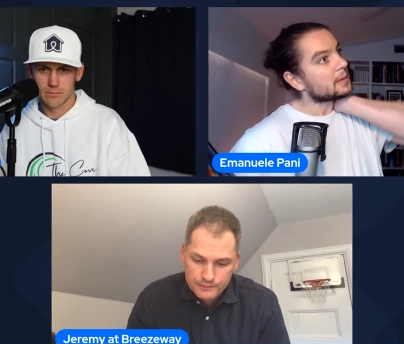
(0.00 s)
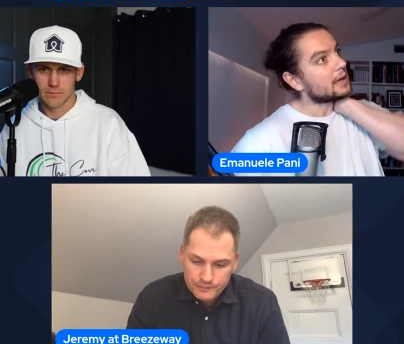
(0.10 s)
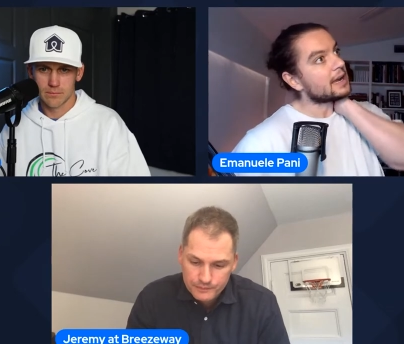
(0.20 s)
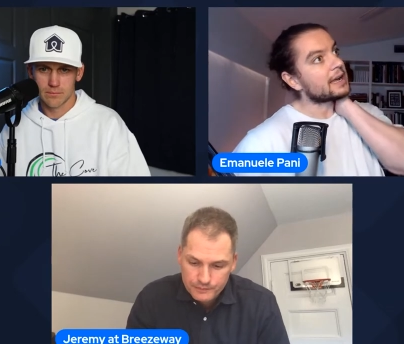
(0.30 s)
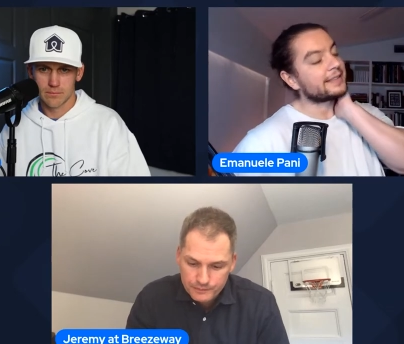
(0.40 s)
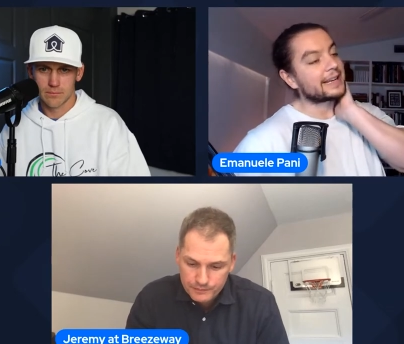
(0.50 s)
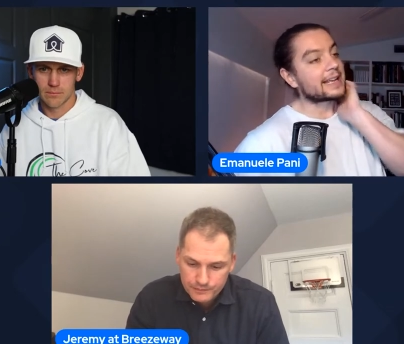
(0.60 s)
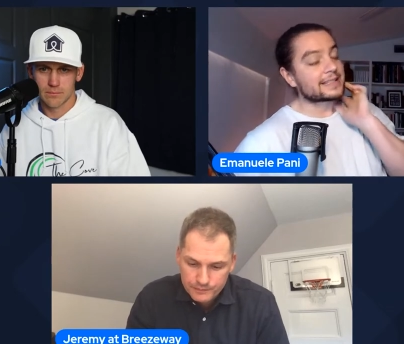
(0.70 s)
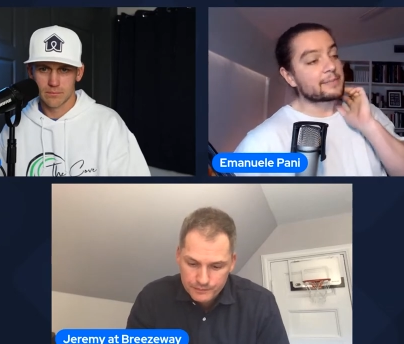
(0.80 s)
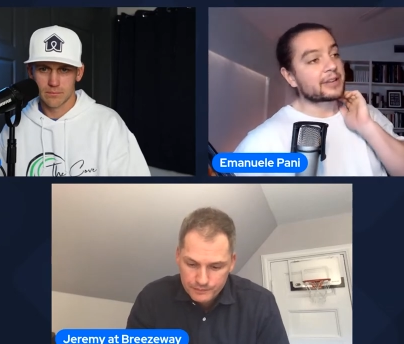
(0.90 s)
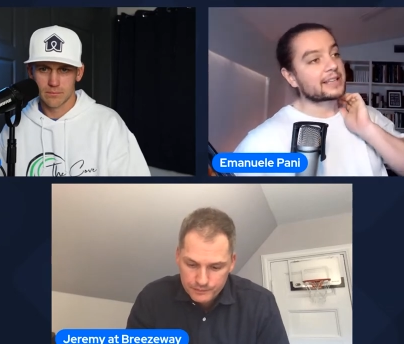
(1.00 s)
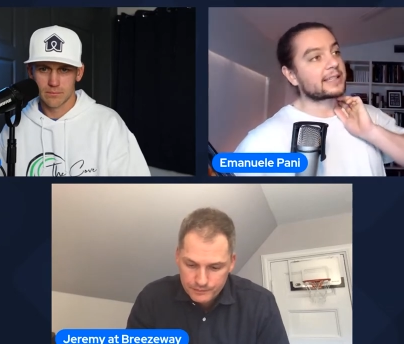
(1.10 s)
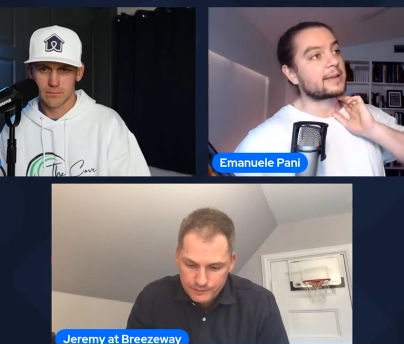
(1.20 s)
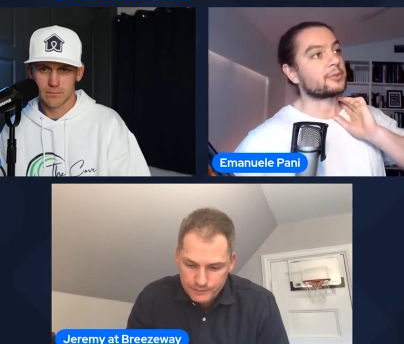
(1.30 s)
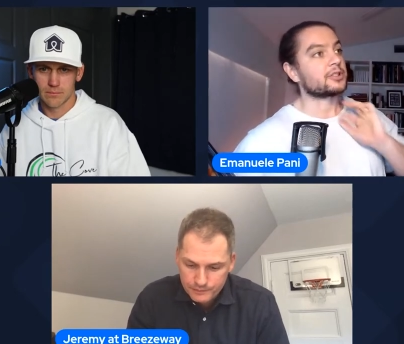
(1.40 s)
Speaker 1: time you guys
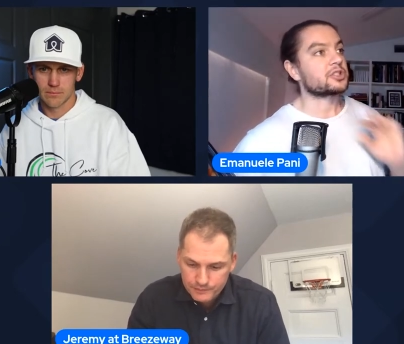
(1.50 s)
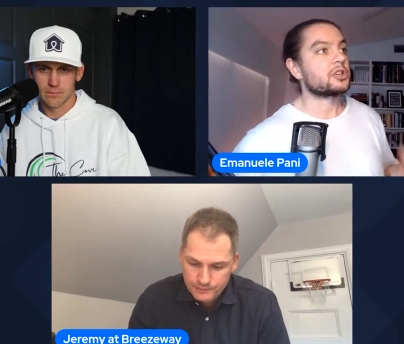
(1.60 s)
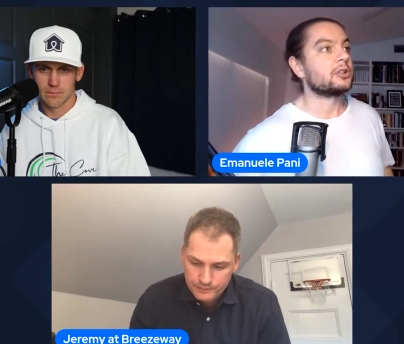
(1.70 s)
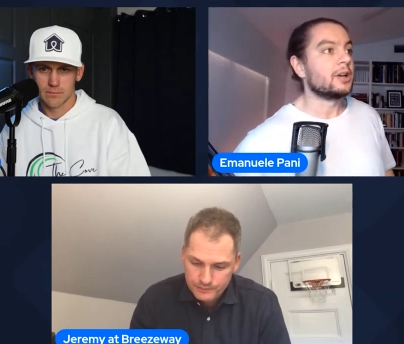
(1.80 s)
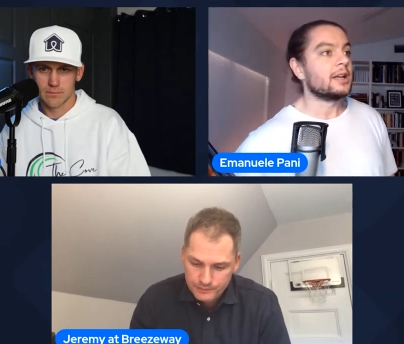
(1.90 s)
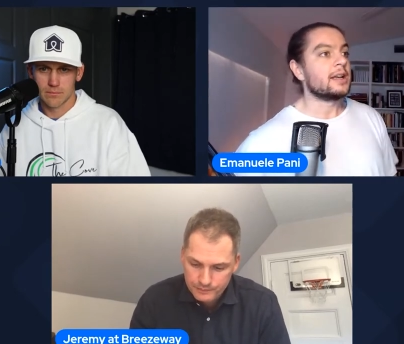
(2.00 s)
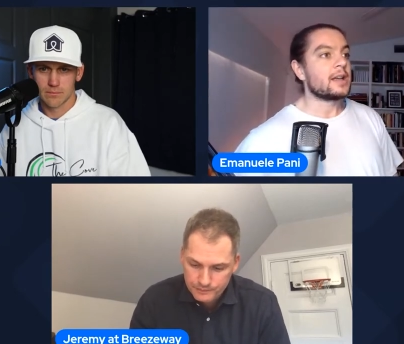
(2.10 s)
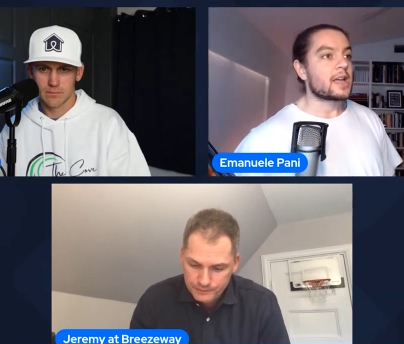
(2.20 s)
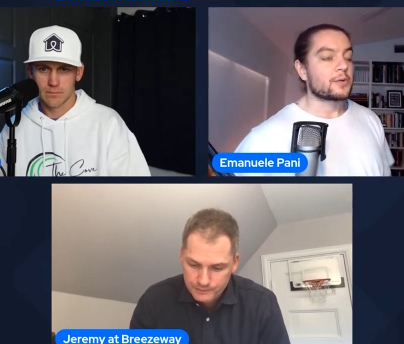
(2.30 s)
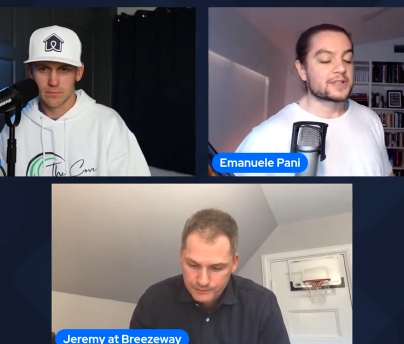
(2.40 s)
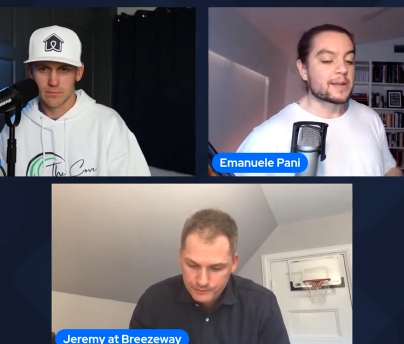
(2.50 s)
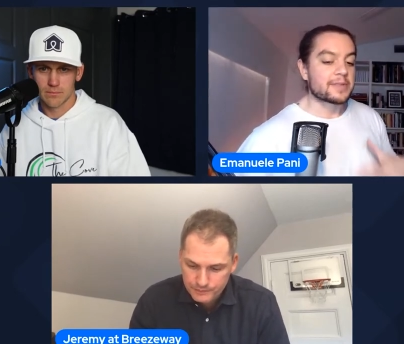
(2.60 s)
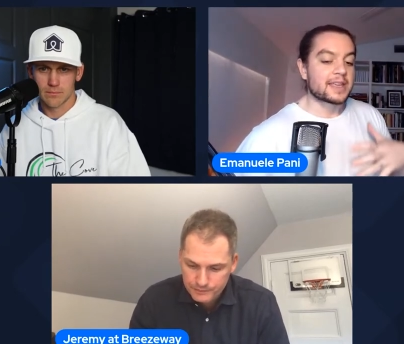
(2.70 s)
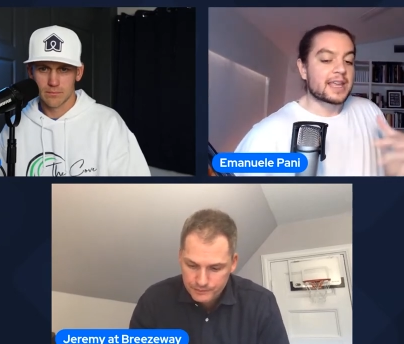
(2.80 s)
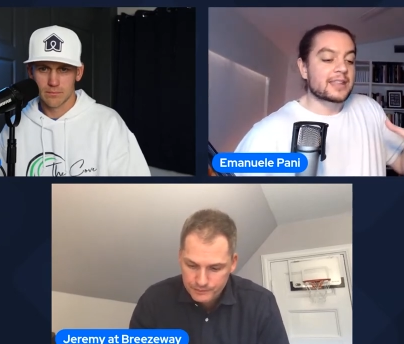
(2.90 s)
came on the show. It was
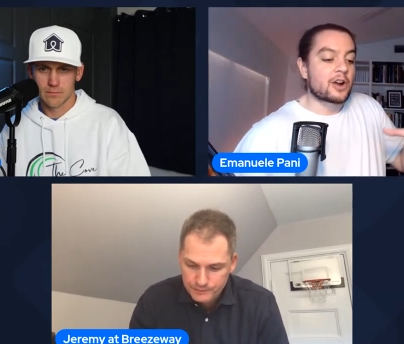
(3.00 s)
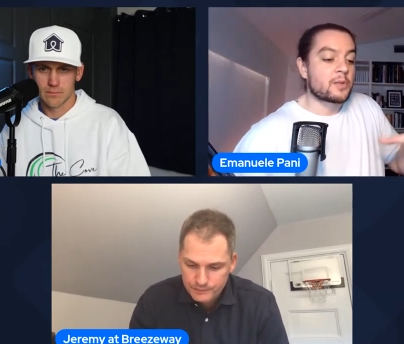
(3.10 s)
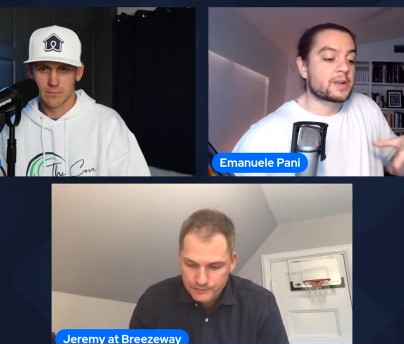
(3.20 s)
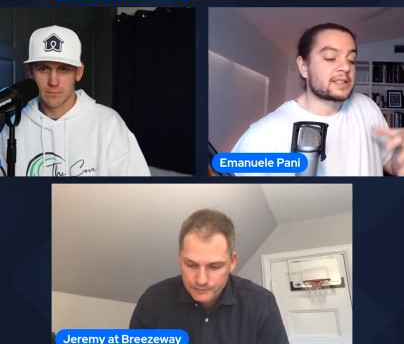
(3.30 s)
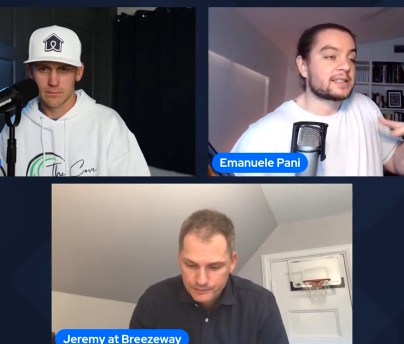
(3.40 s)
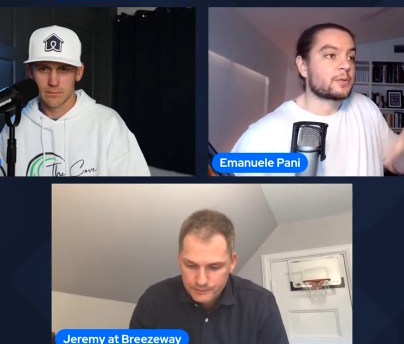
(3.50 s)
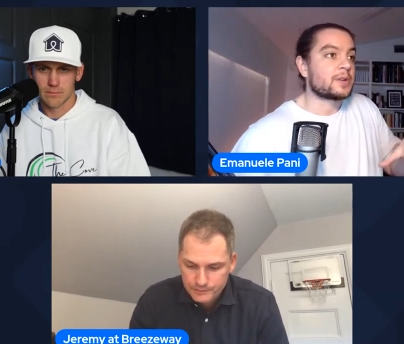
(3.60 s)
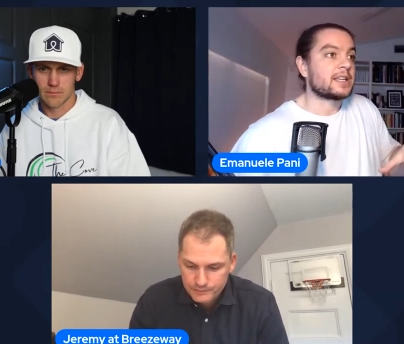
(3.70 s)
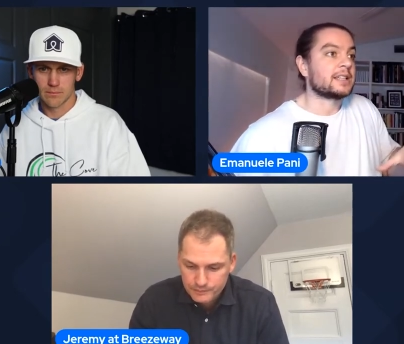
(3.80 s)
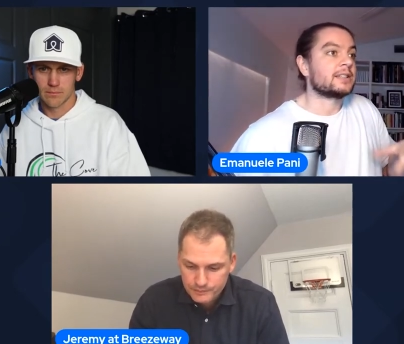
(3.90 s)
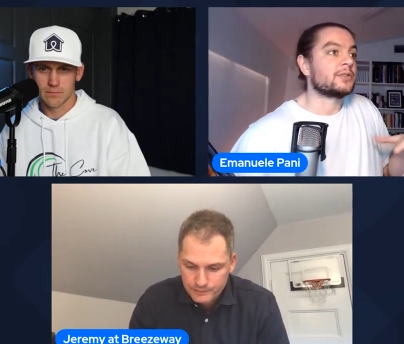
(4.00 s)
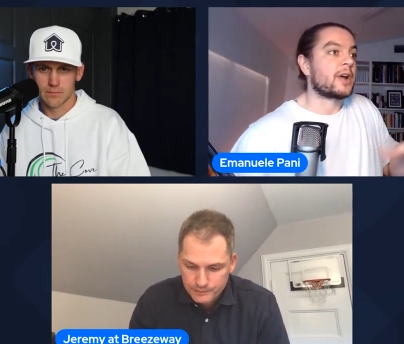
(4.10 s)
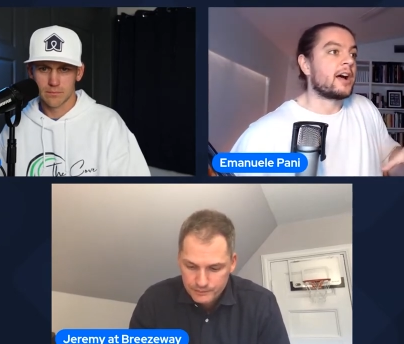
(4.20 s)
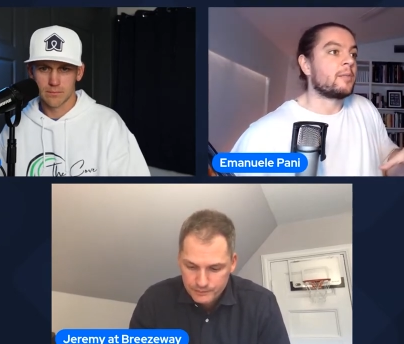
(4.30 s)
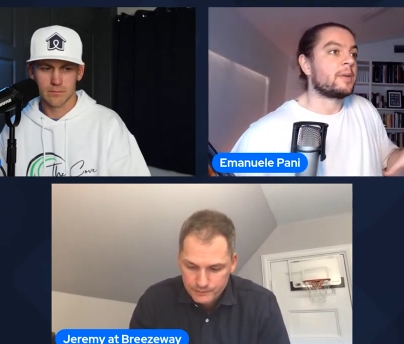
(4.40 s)
something in our business that we needed to
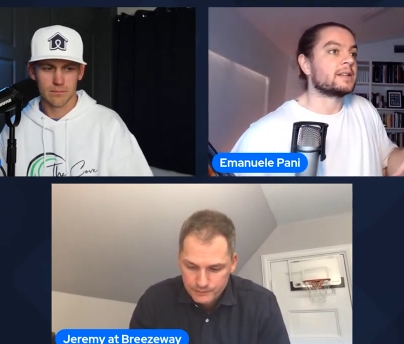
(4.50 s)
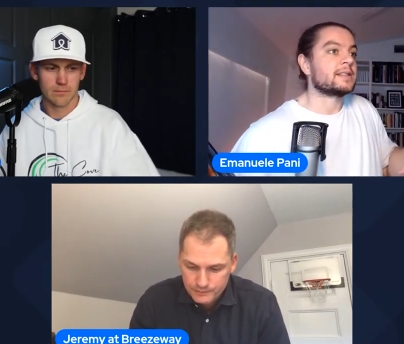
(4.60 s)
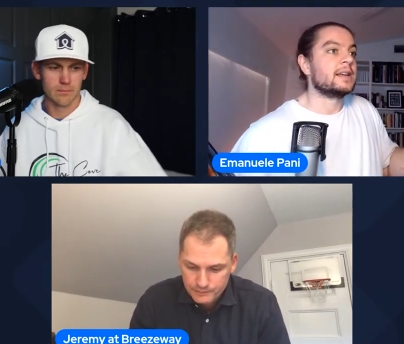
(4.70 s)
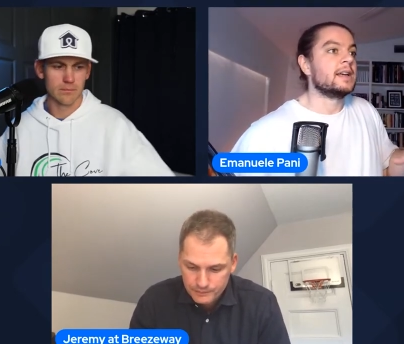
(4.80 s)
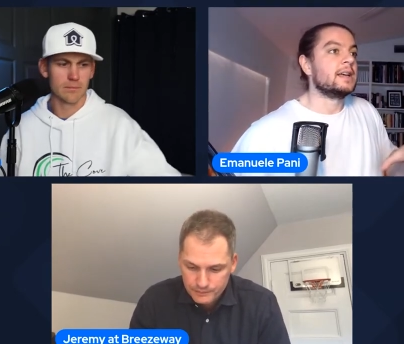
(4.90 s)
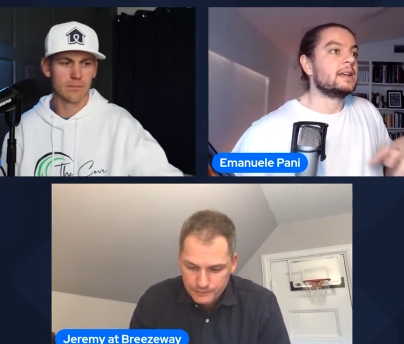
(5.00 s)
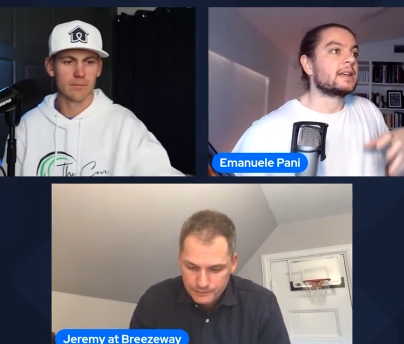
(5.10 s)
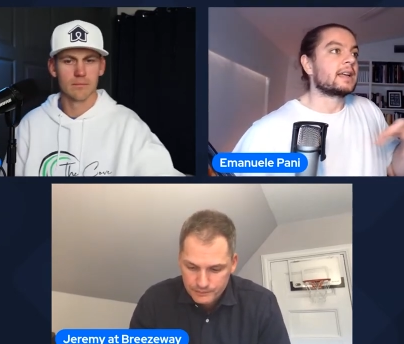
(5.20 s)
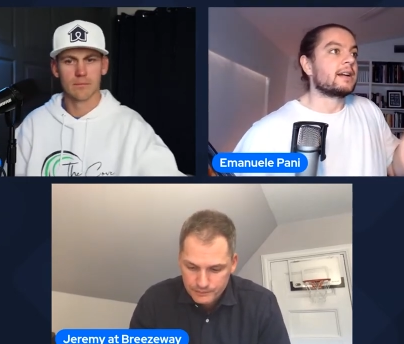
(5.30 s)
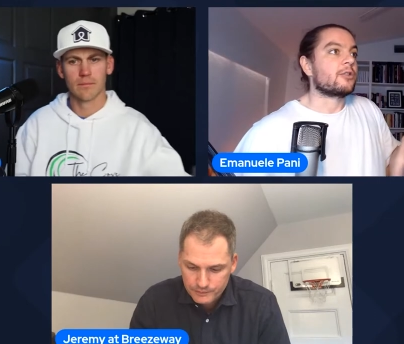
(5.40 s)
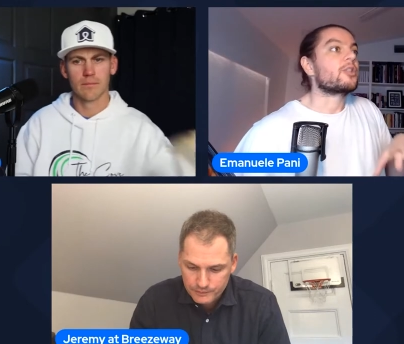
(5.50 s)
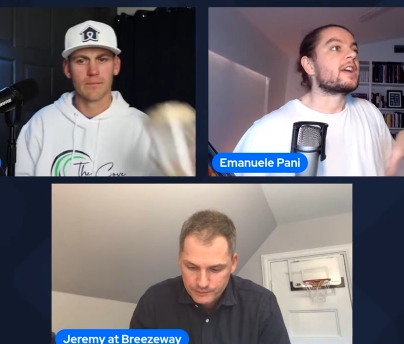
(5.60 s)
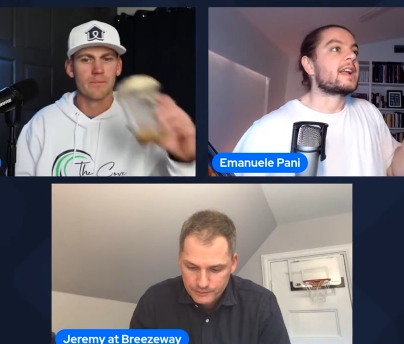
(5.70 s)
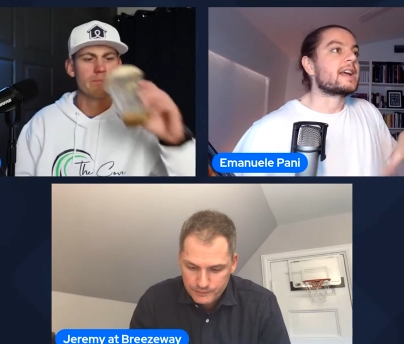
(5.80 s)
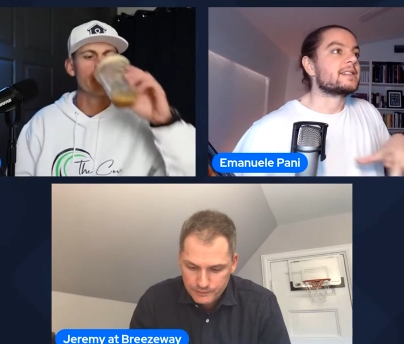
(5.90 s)
help us kind of
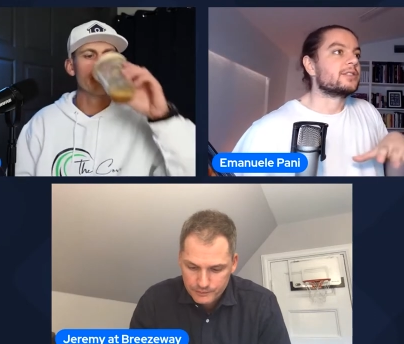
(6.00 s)
organize